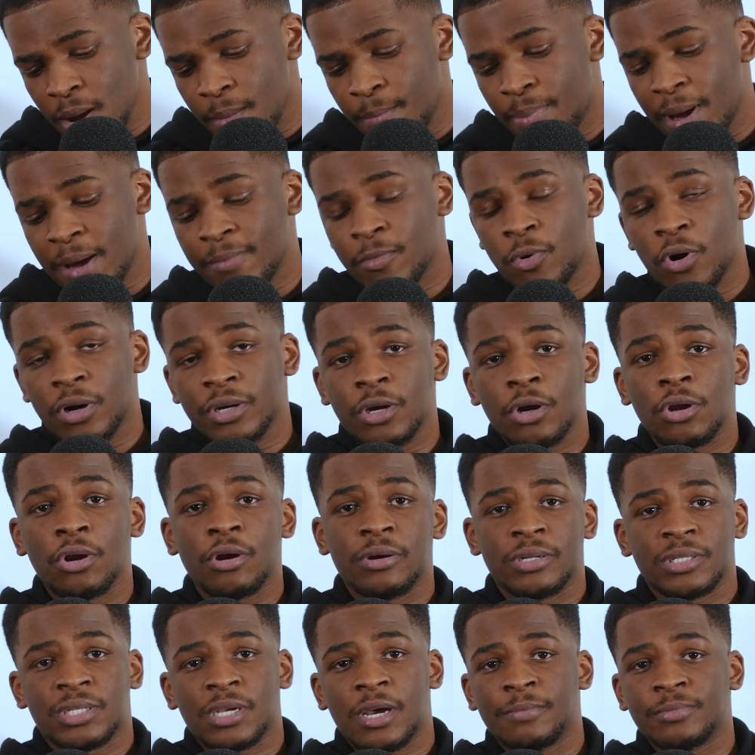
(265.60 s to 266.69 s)
Pep Guardiola,
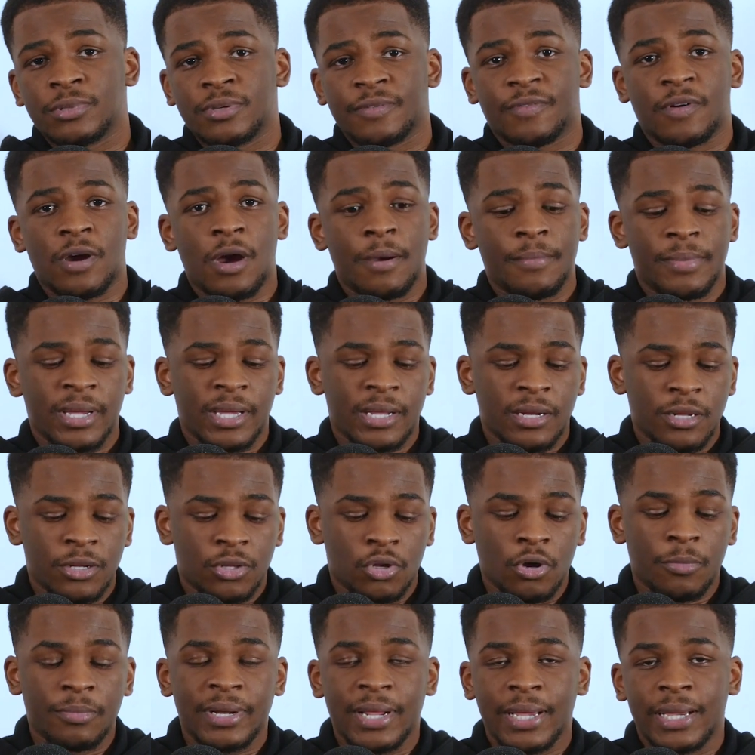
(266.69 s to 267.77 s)
in terms of coming in and
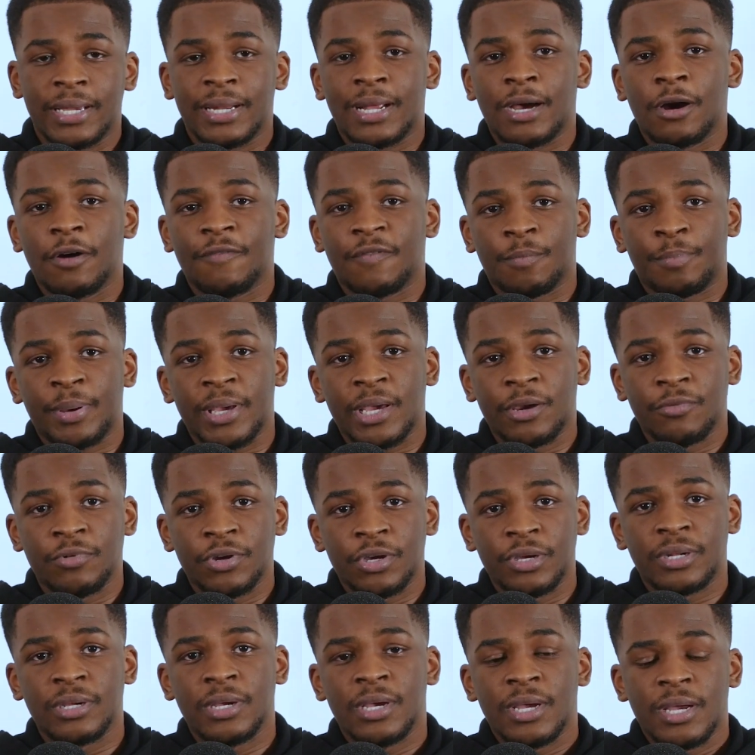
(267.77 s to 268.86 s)
dominating out of a
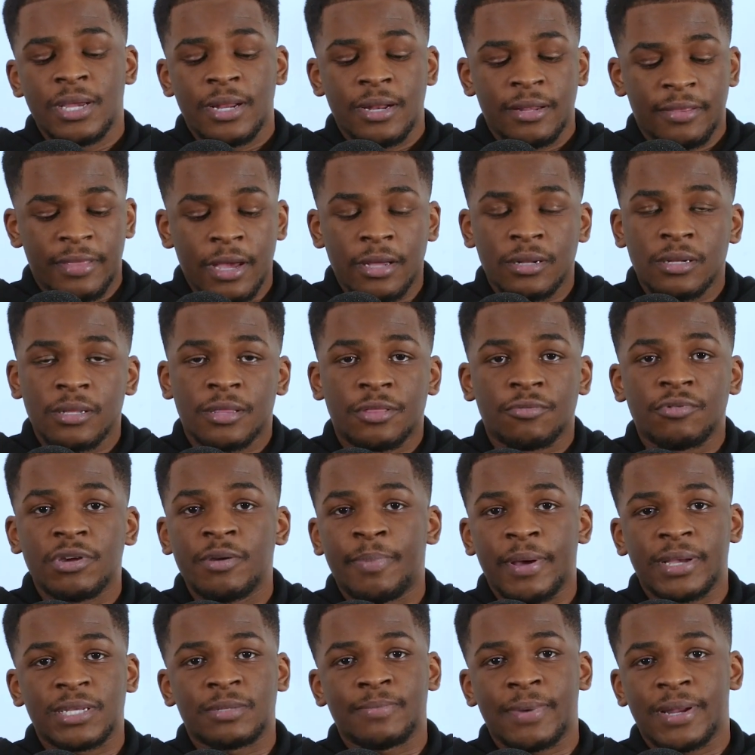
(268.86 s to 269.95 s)
period, they are the 3
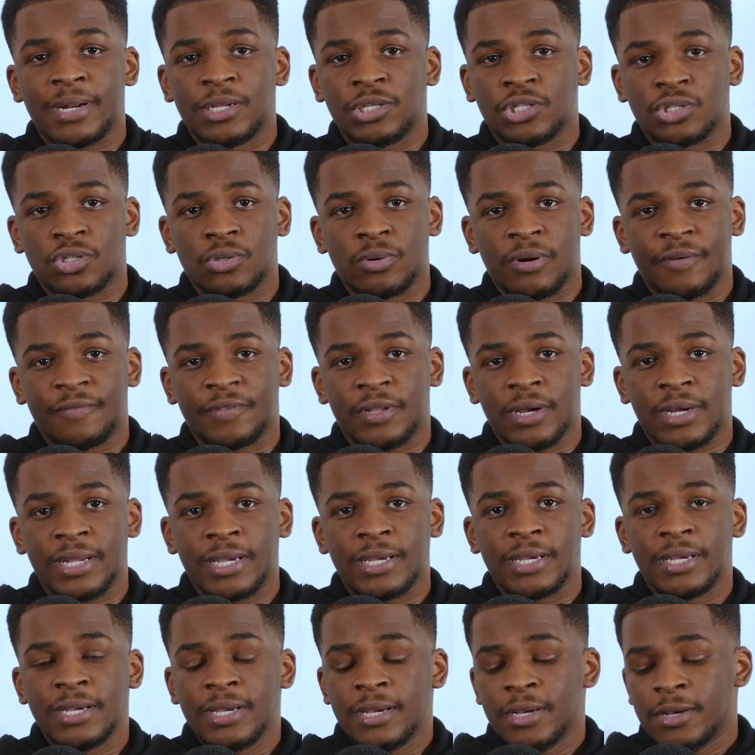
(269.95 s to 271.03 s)
best managers who have done
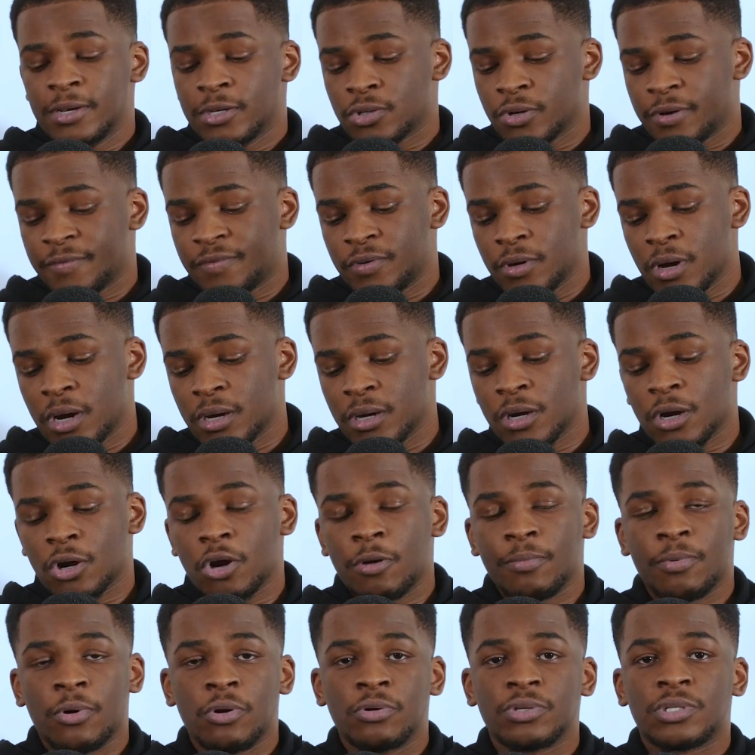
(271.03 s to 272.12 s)
it. So if Jurgen
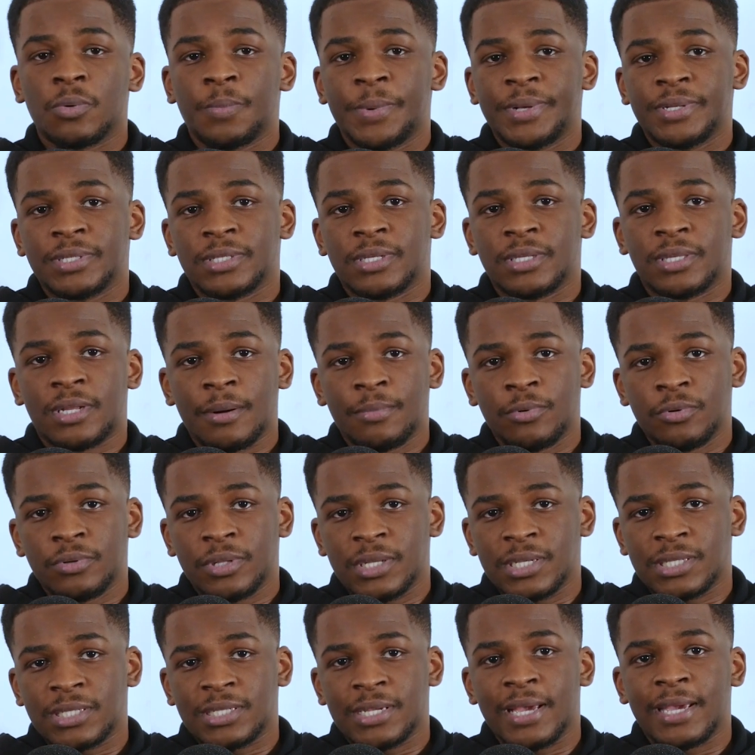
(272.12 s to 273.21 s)
Klopp goes and wins the double
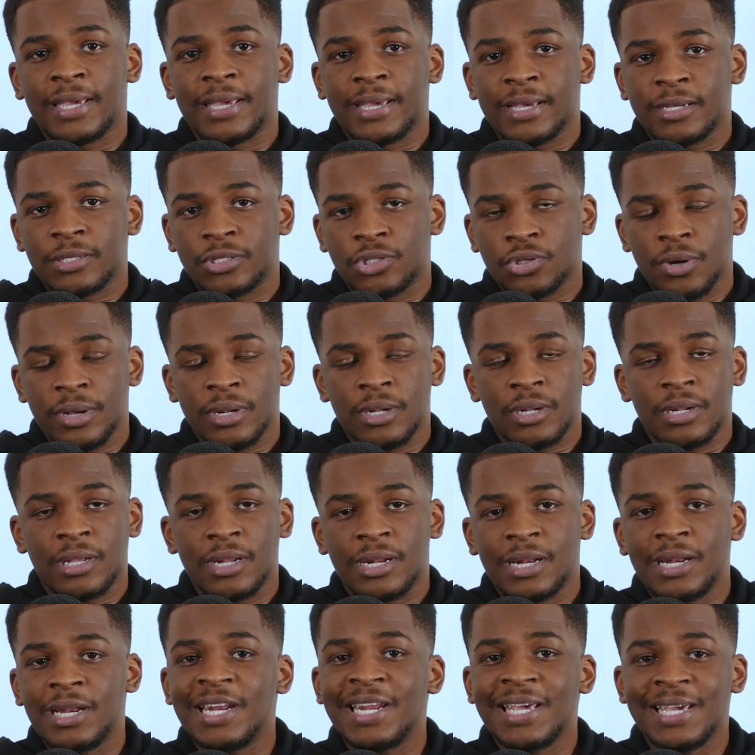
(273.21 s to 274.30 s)
this year, he has joined an
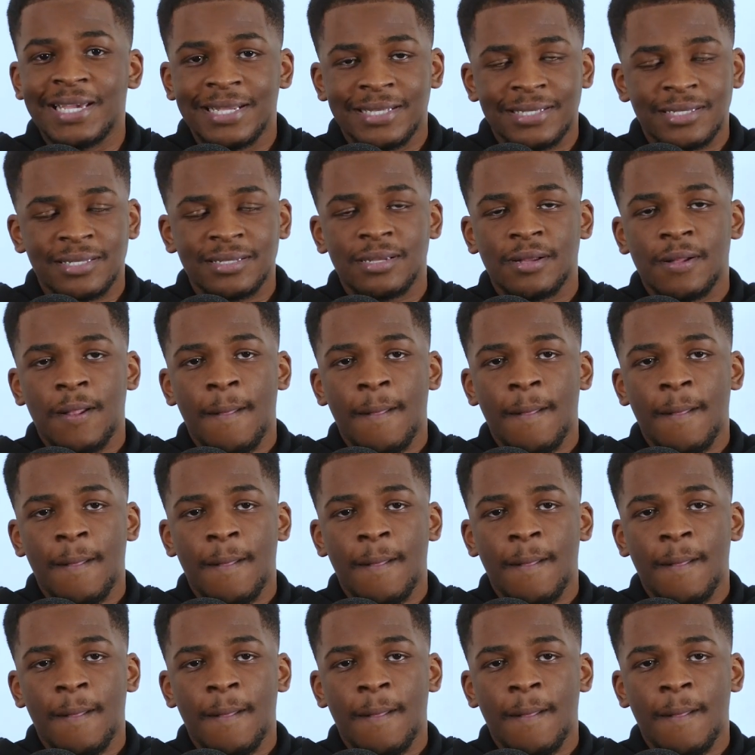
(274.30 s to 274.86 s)
elite